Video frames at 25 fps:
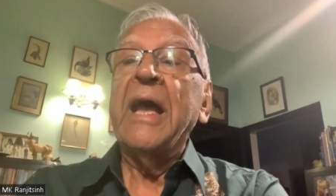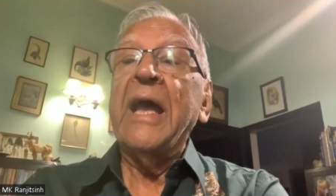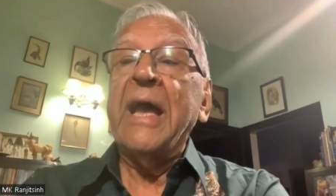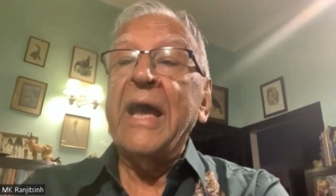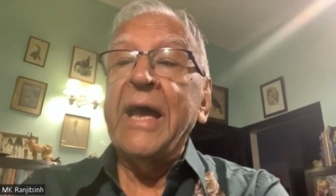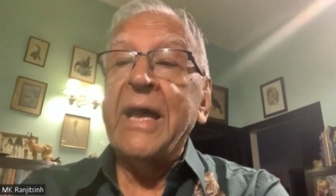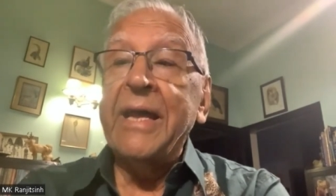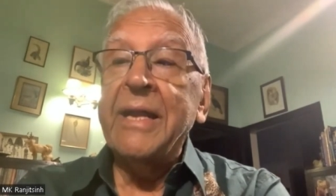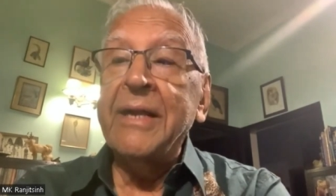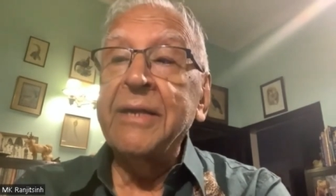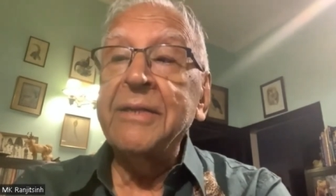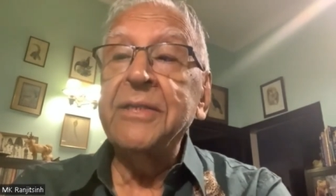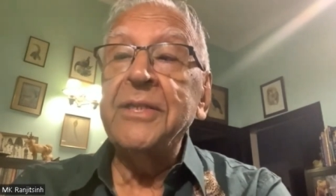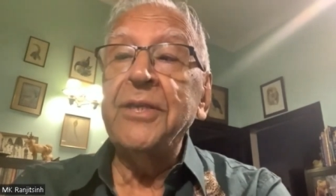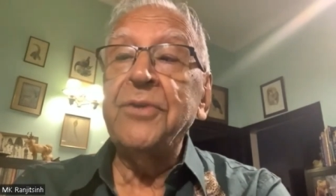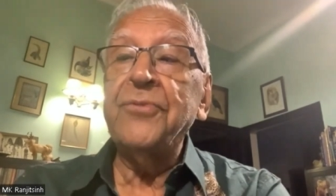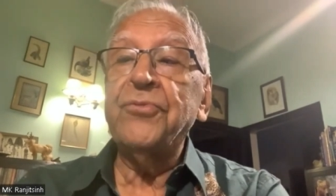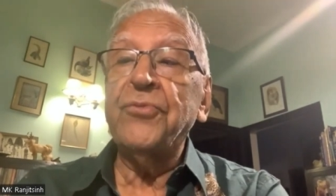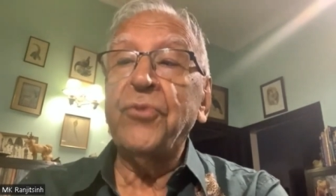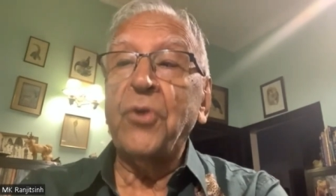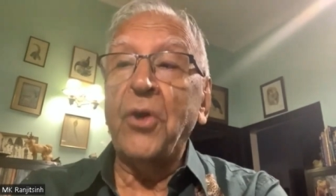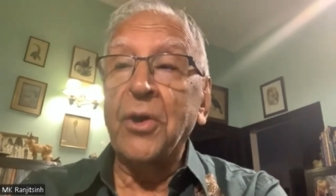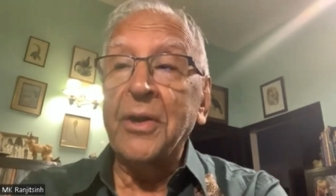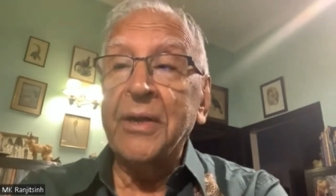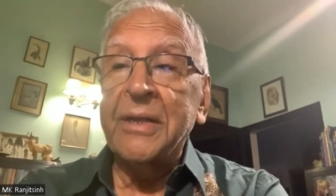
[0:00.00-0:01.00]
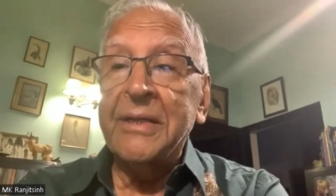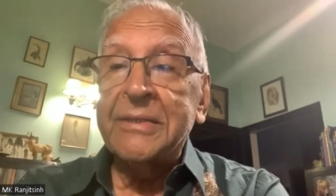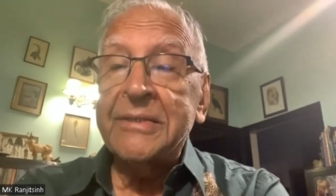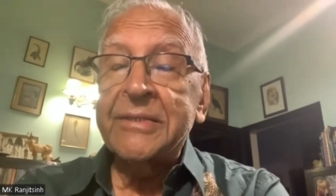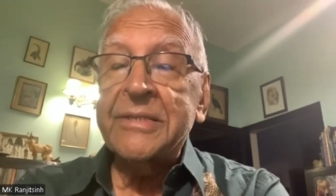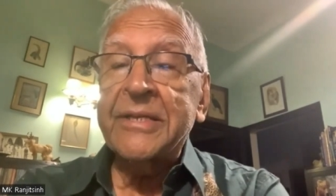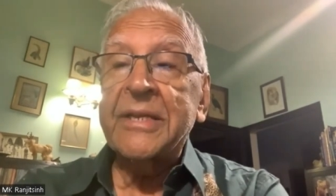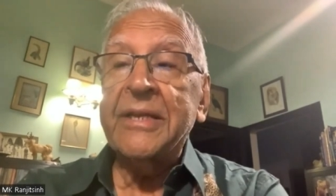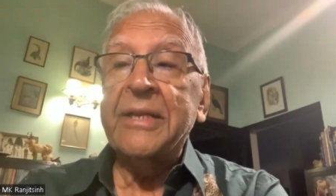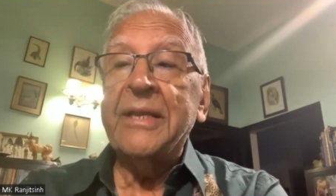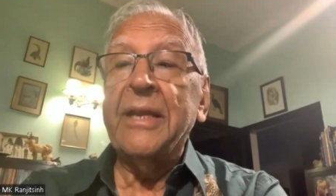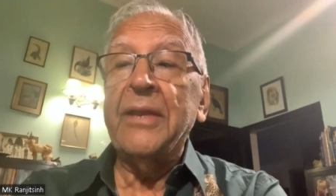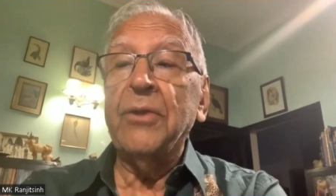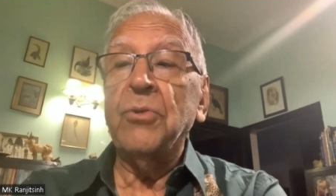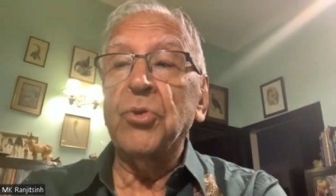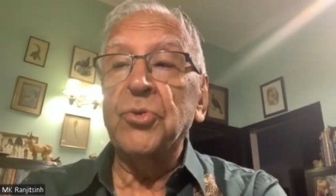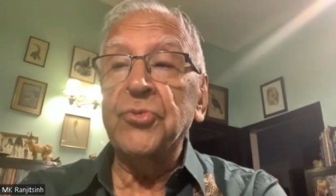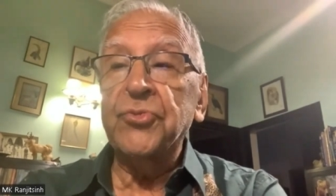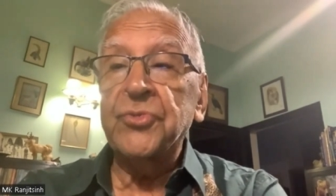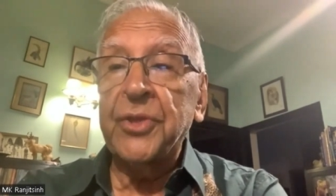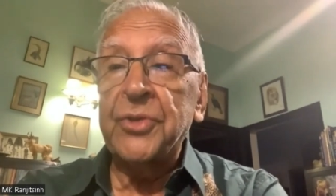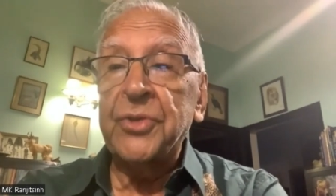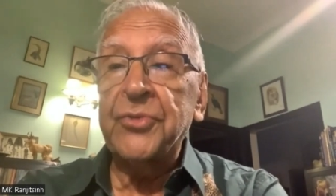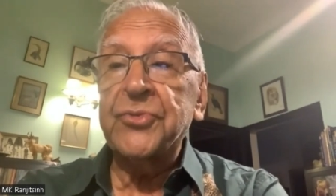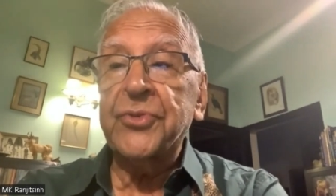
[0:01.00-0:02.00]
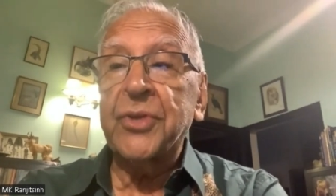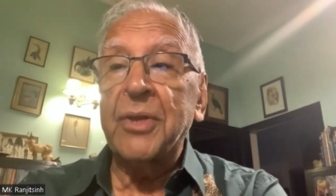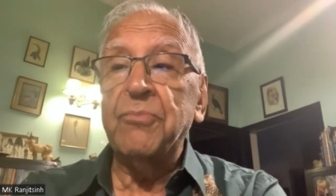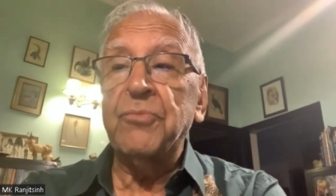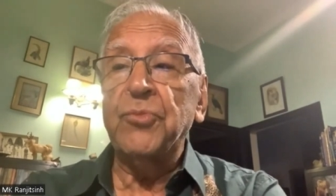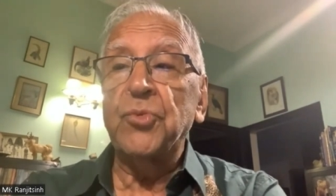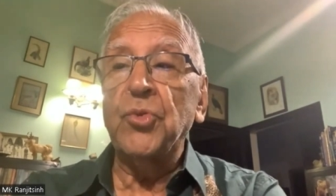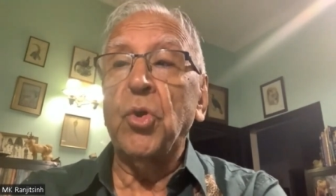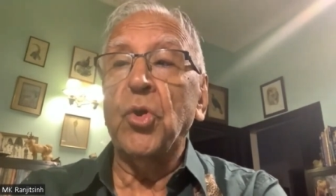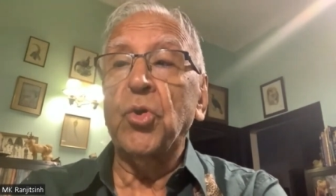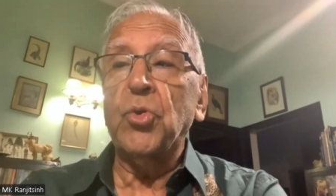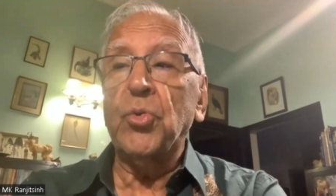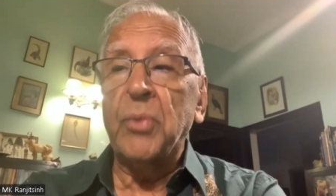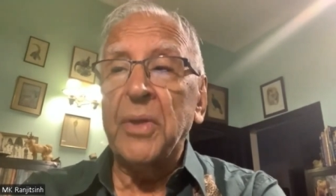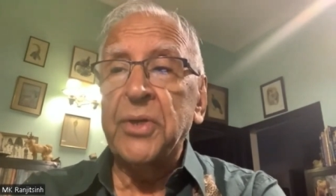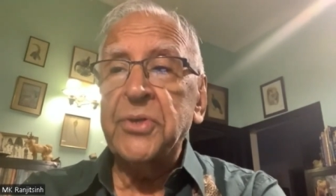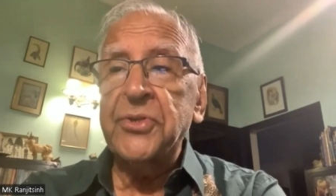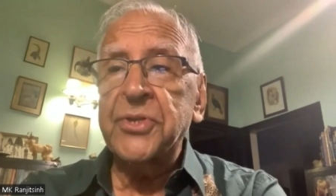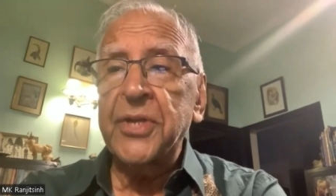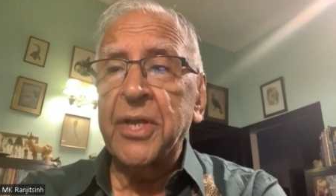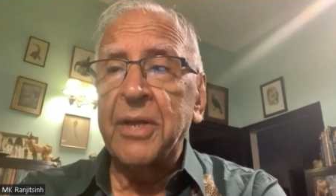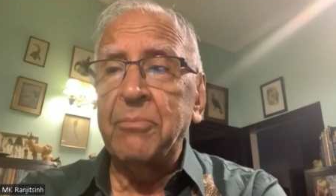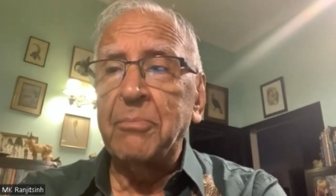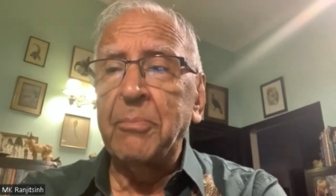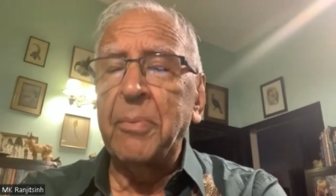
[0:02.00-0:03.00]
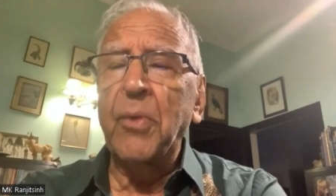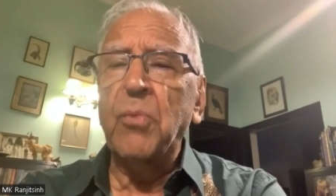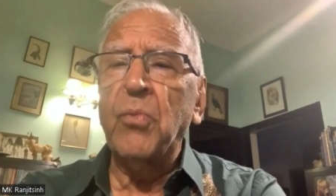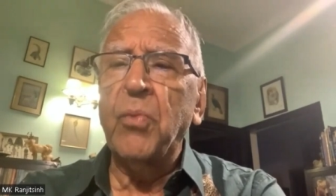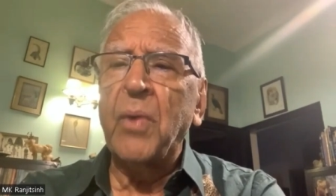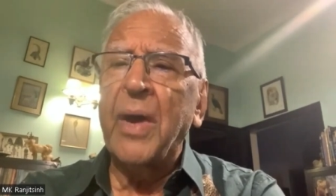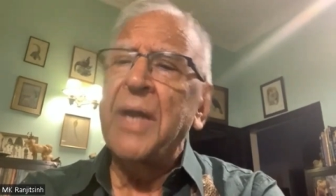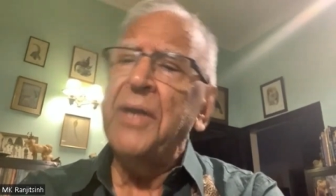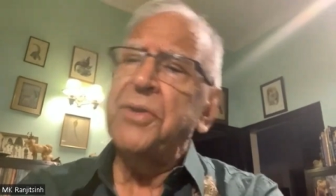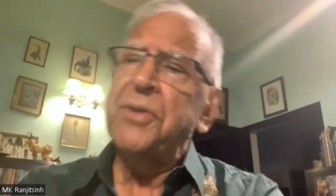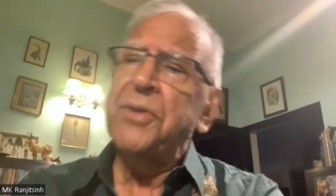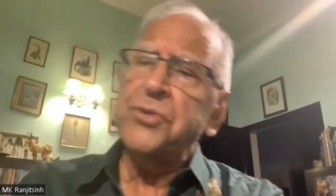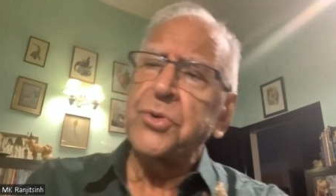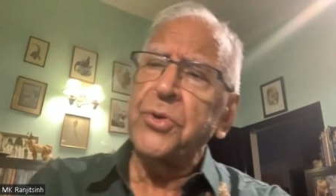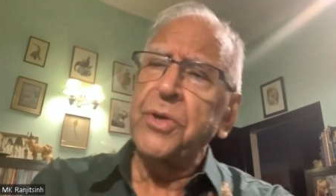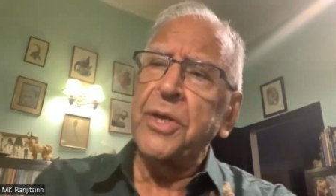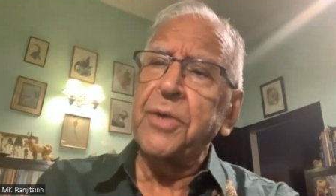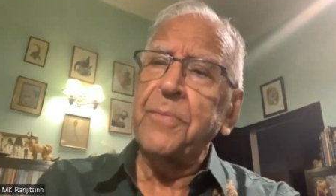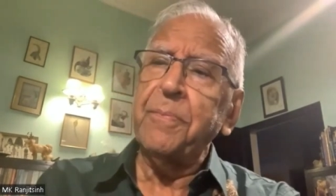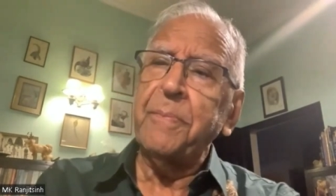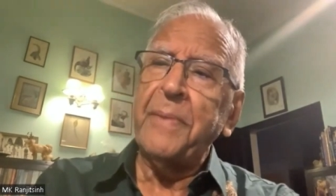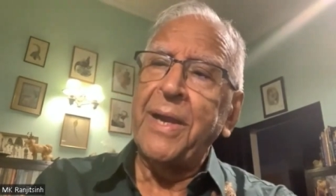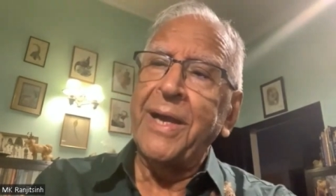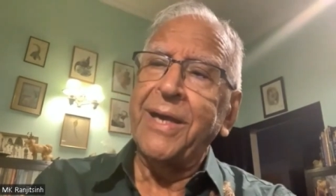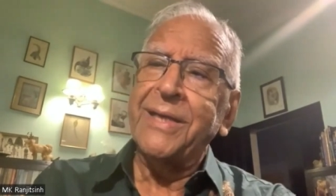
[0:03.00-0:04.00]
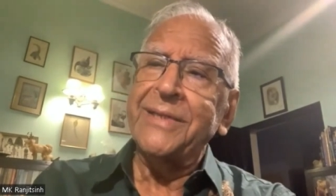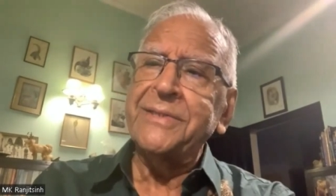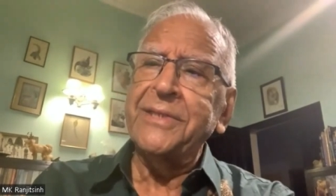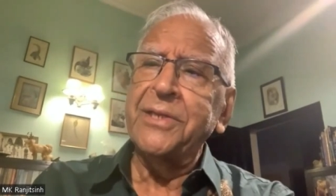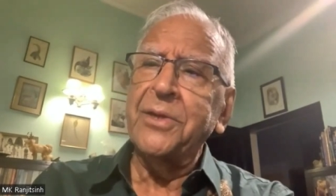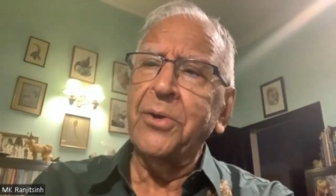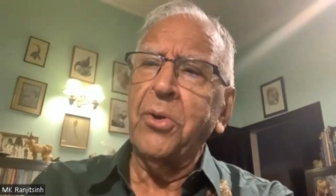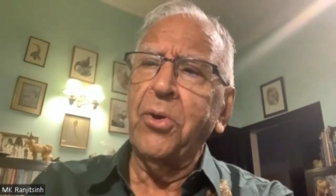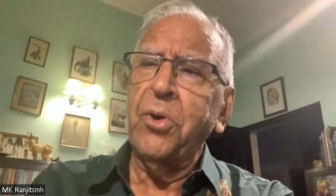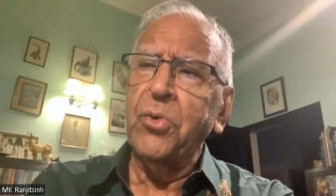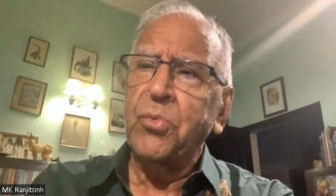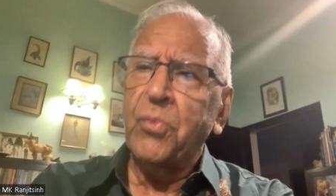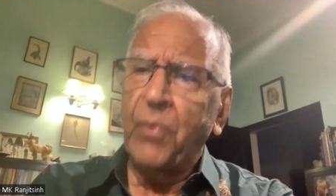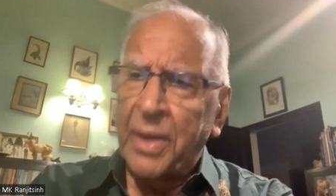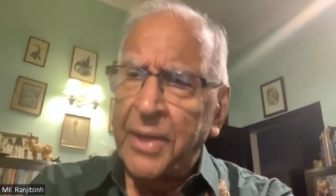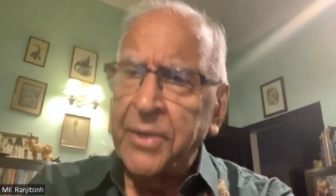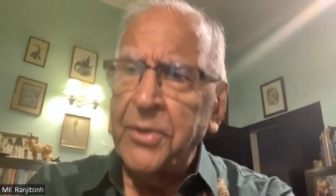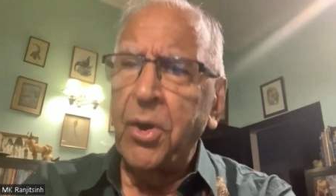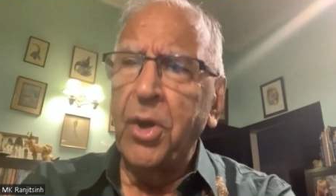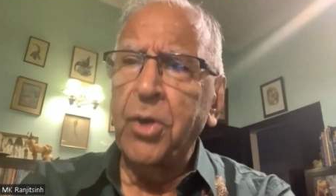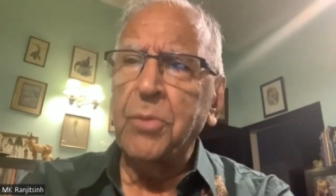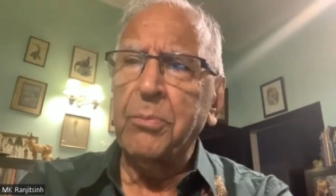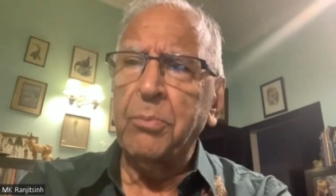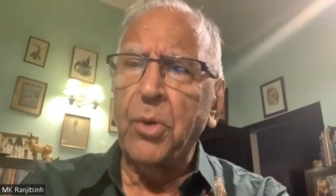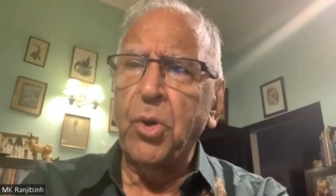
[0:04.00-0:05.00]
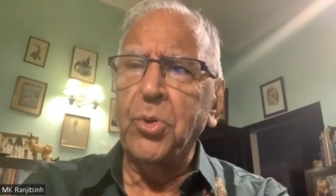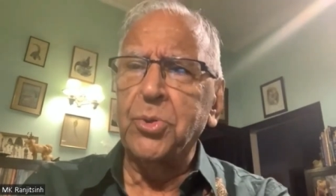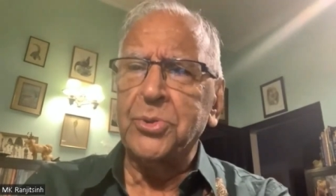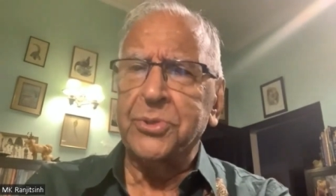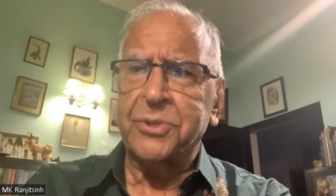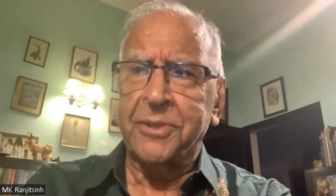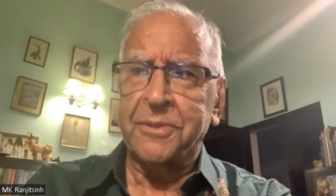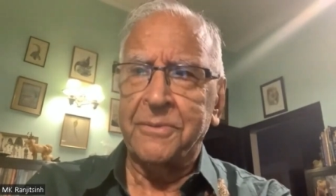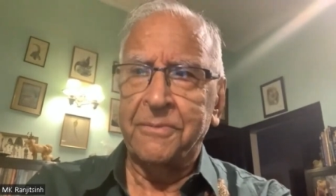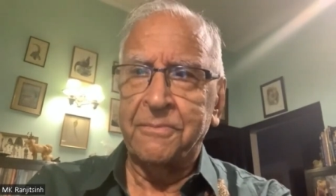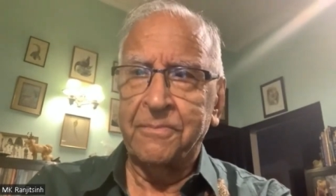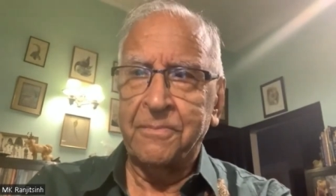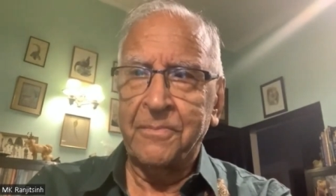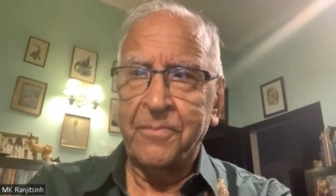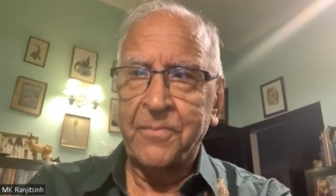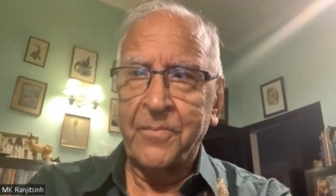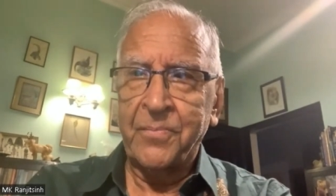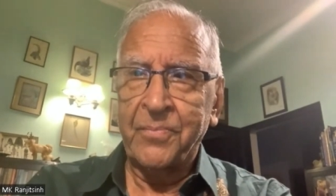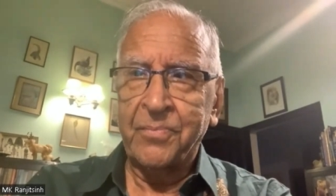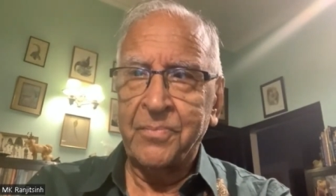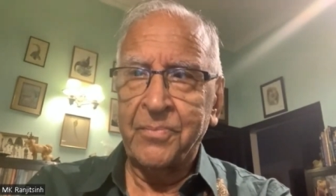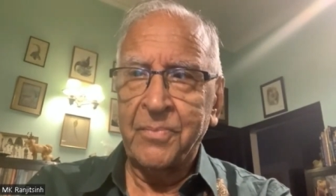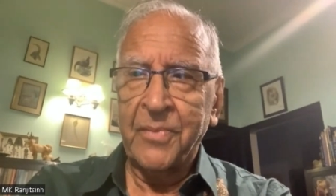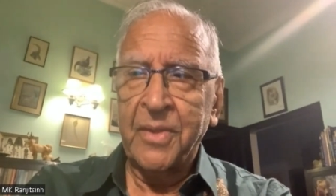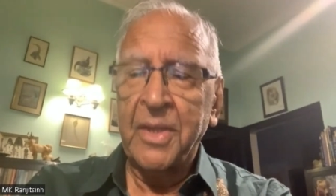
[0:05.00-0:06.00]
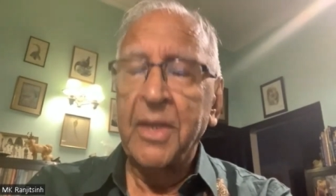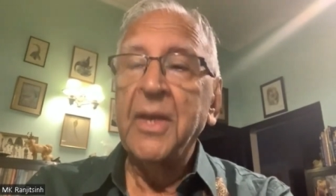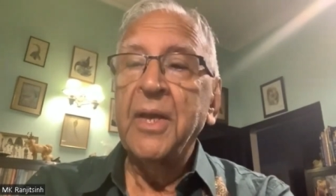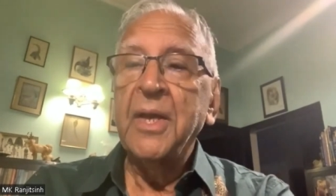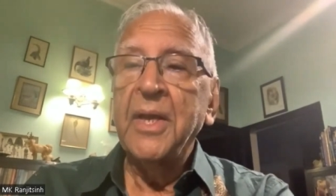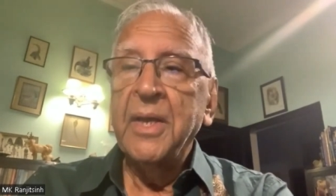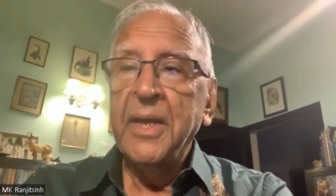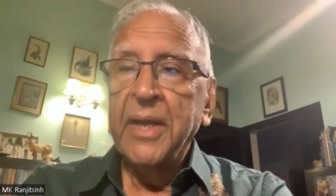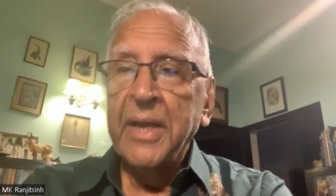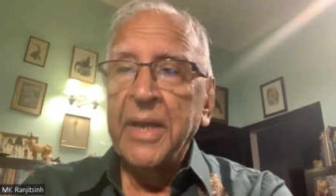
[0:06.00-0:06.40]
and the forest ecosystem, no question. But why should it be either or? Why not both? Yes.